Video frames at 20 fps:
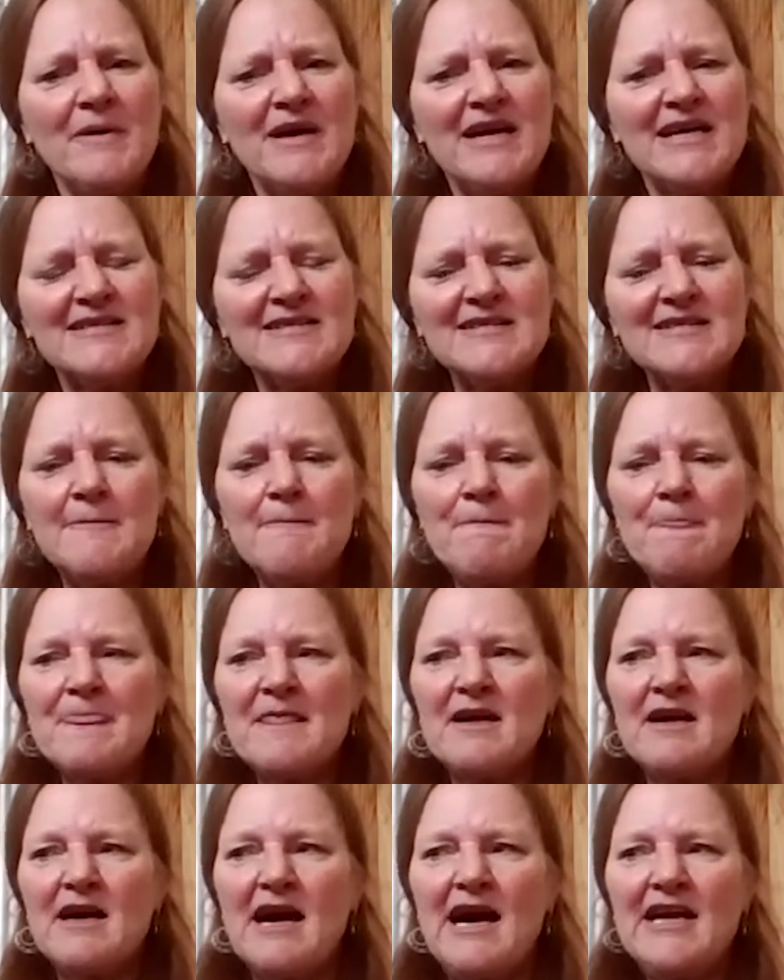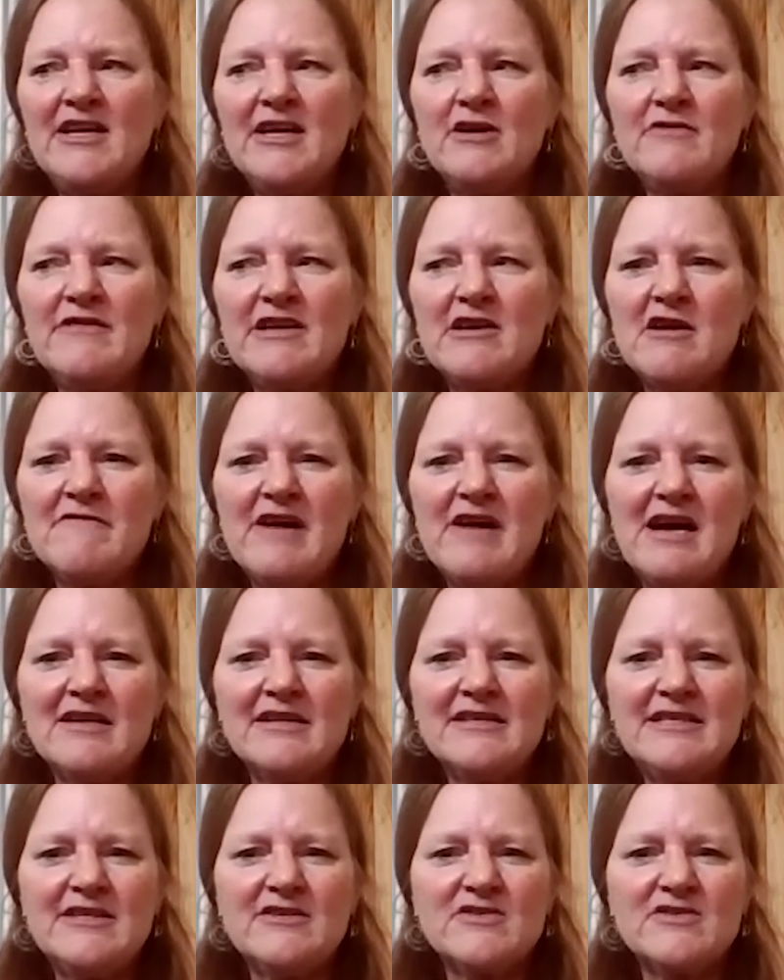us. I know that our
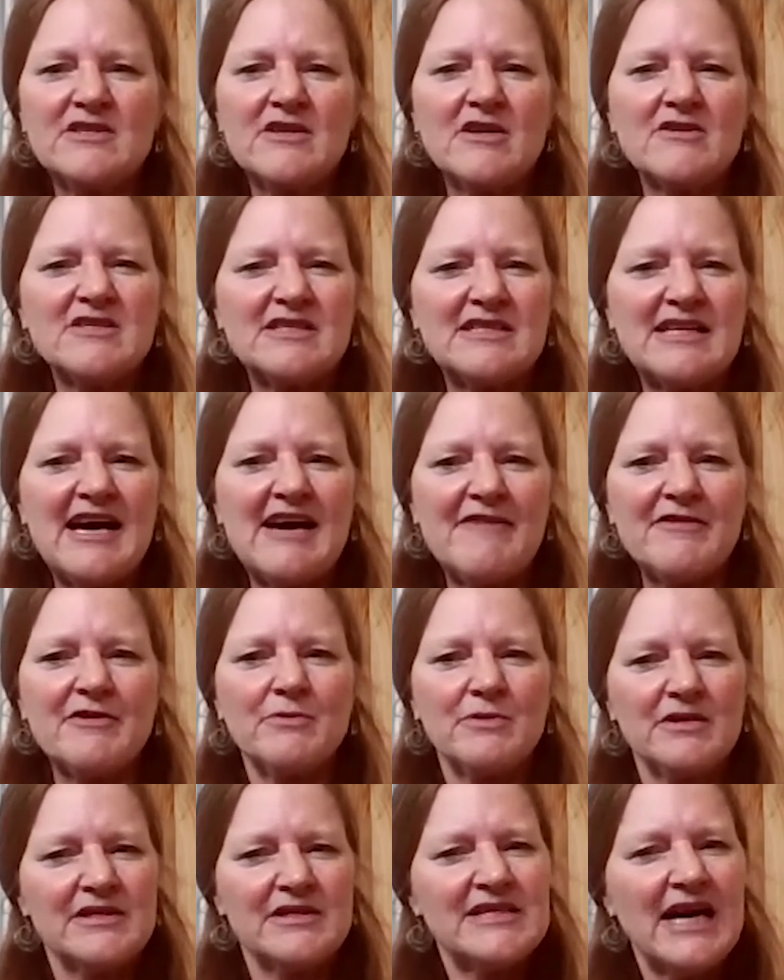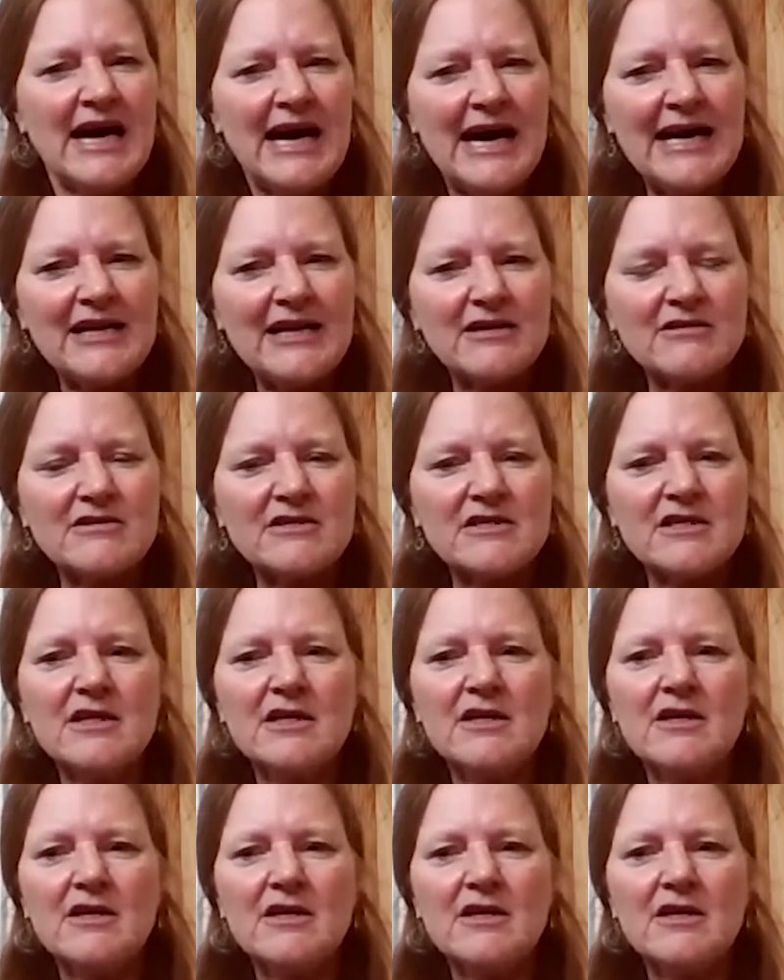volunteers and our staff are really tired.